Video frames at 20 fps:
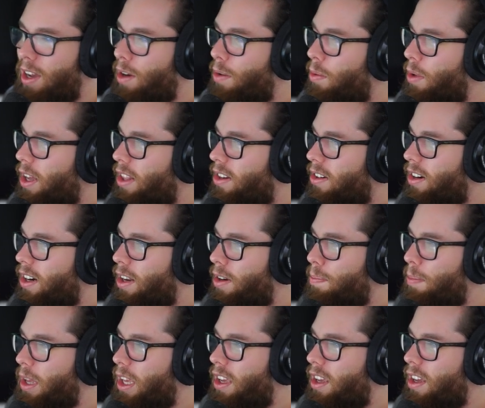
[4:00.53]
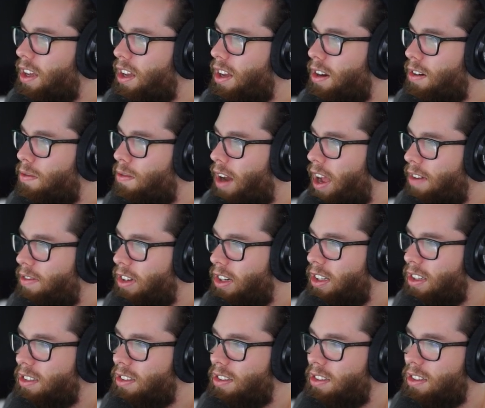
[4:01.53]
whether it be
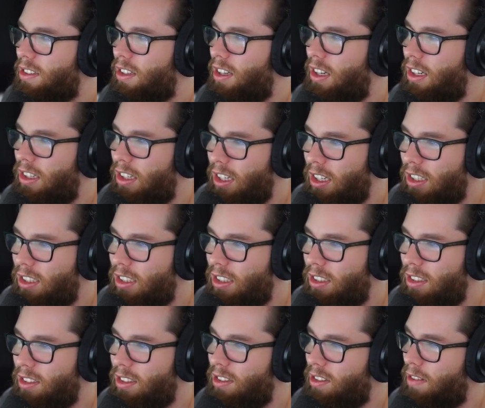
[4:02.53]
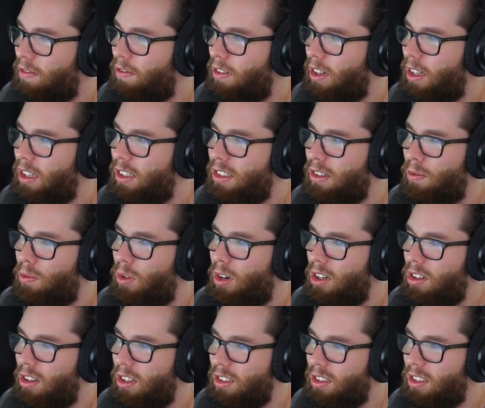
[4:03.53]
ravenous addictions, feelings of
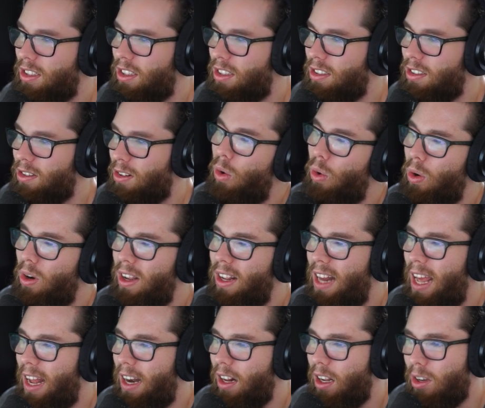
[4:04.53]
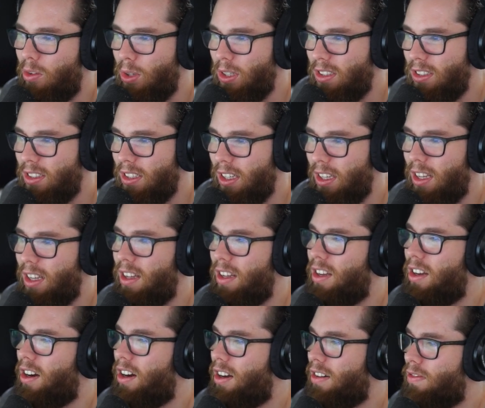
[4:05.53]
worthlessness or inadequacy,
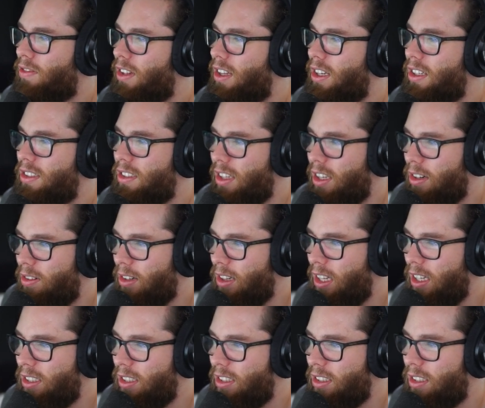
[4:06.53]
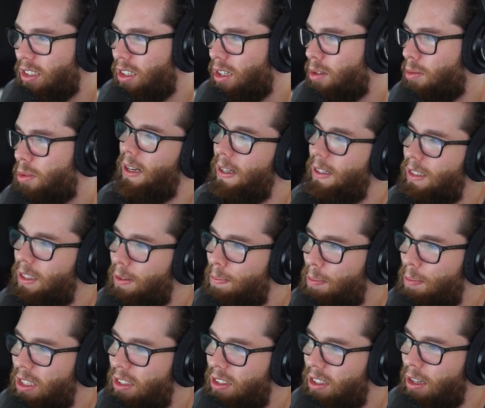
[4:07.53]
conflicts in relationships,
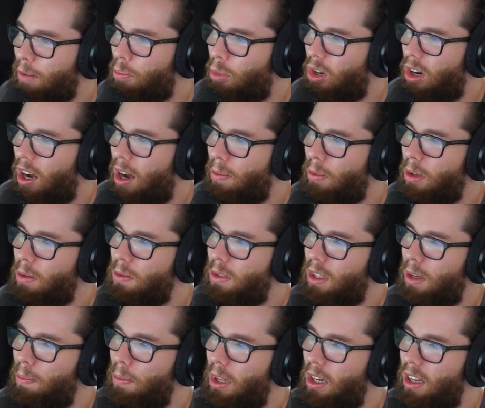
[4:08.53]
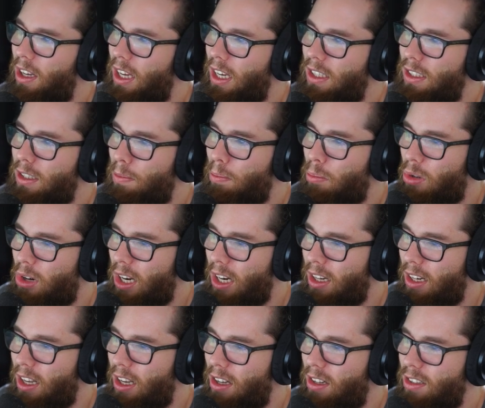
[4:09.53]
intimacy problems, communication
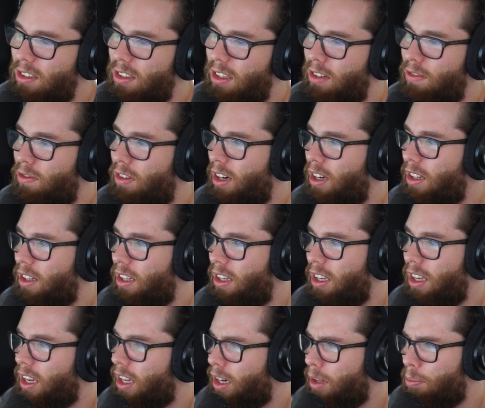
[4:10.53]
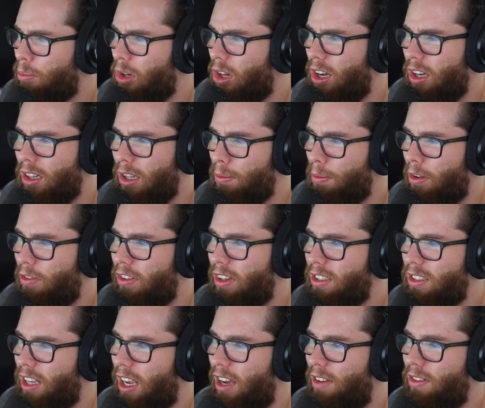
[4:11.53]
breakdowns, and frankly, any block that
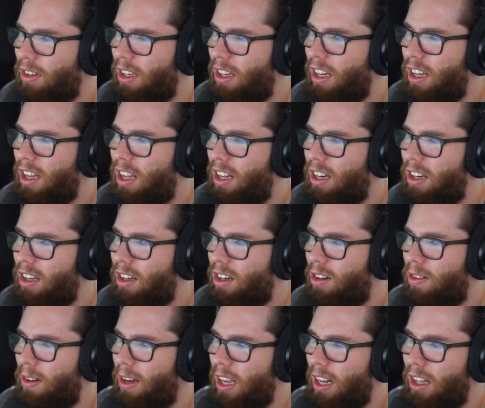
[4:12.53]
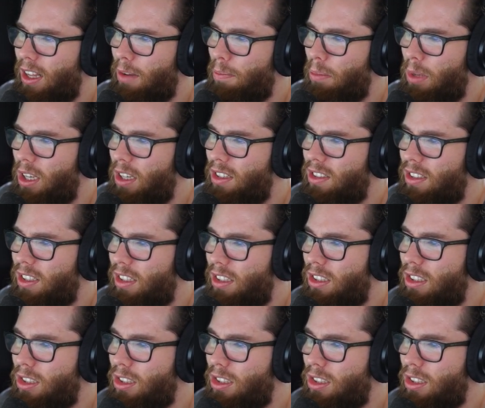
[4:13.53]
prevents having and creating peace and